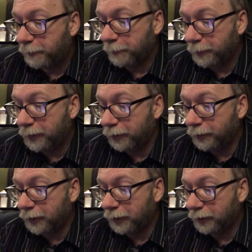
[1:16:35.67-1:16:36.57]
because
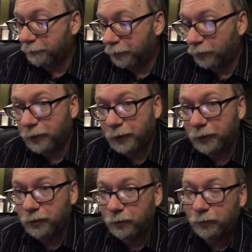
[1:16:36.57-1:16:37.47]
I've been looking
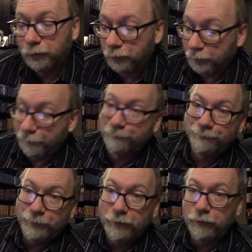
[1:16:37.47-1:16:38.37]
into
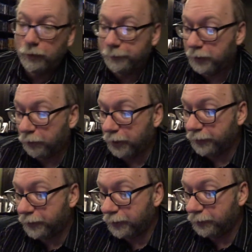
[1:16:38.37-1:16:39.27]
the films that are on the
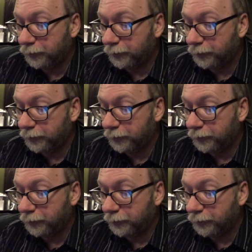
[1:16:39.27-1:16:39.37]
set